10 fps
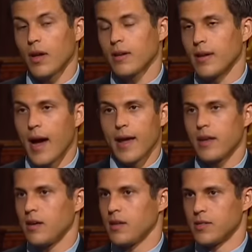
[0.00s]

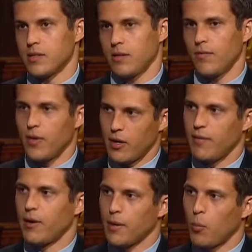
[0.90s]
diet is very,
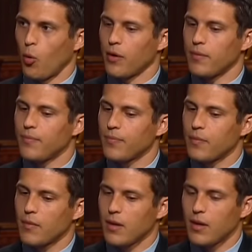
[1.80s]
very important.
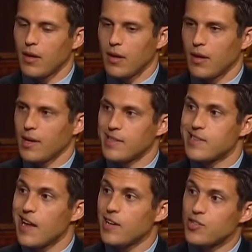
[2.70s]
It's
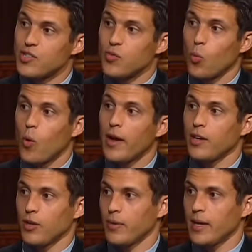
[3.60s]
not just what
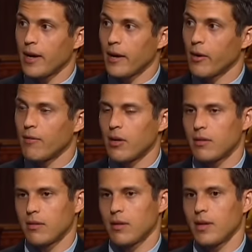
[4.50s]
you eat, however.
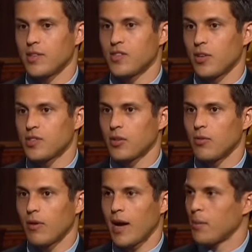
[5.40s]
It's
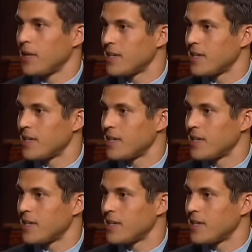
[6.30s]
also how many